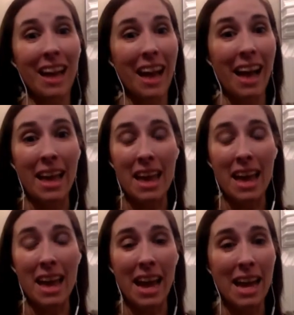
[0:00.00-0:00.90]
I,
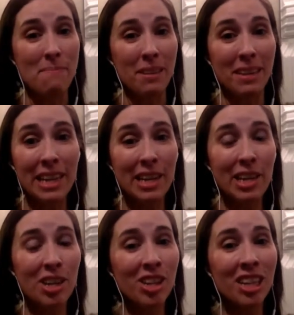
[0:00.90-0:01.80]
I'm
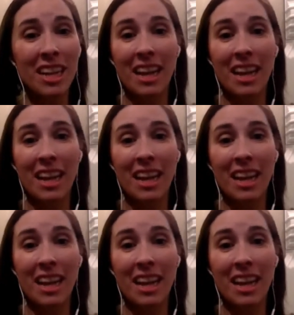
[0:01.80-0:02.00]
here.